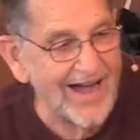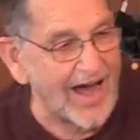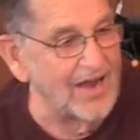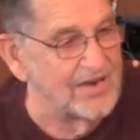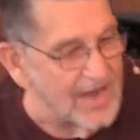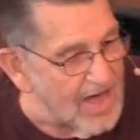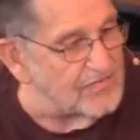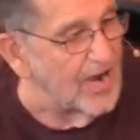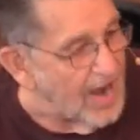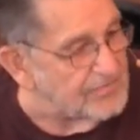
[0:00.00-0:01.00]
I'll
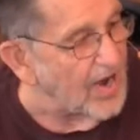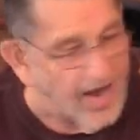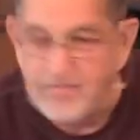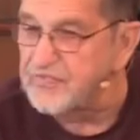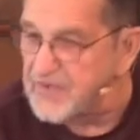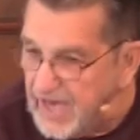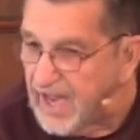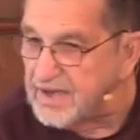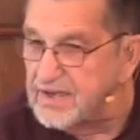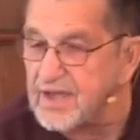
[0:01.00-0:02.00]
never, ever, ever
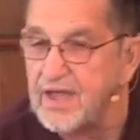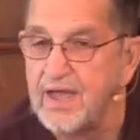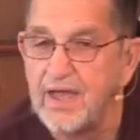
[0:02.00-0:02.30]
forget.